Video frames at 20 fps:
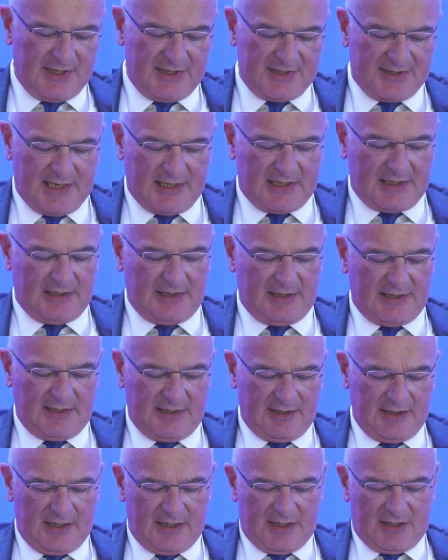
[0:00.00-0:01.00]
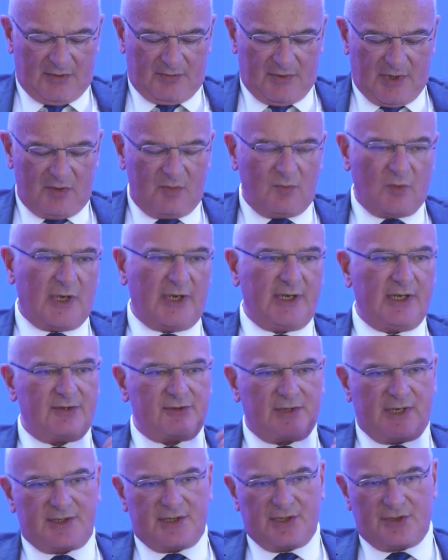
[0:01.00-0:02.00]
Secondly, Rome 1
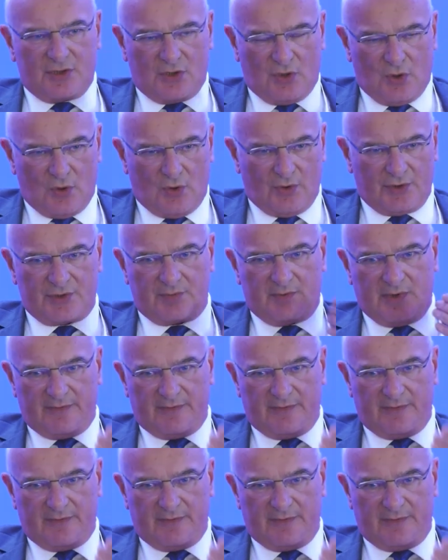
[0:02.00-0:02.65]
addresses courts.